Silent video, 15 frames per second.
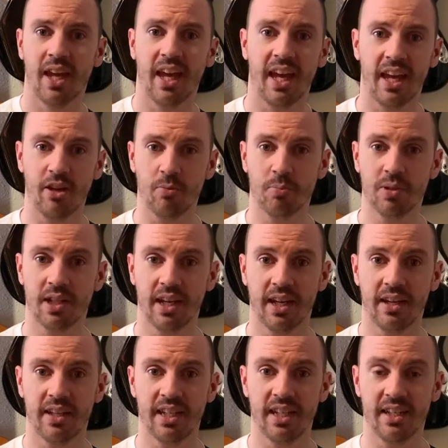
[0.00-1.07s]
and play
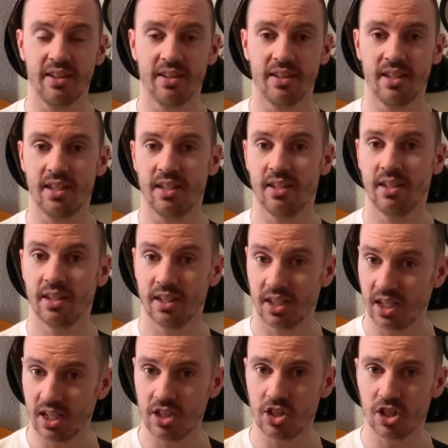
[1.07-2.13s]
it in the
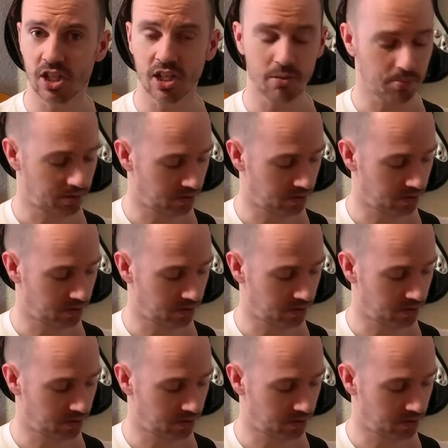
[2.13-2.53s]
E shape,